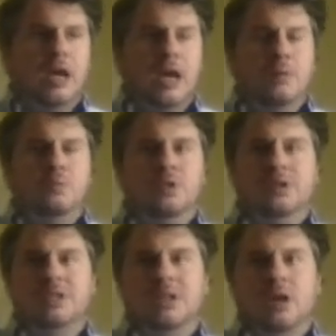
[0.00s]
I'm
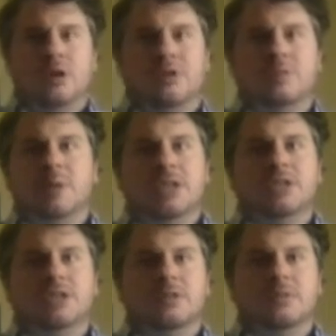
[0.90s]
really scared of this
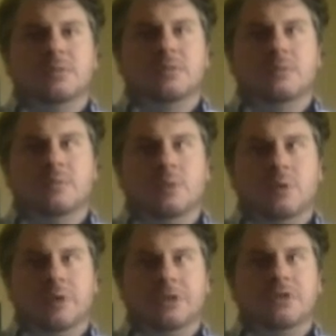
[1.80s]
patient. What
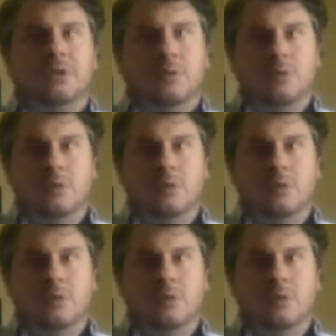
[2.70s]
do I do?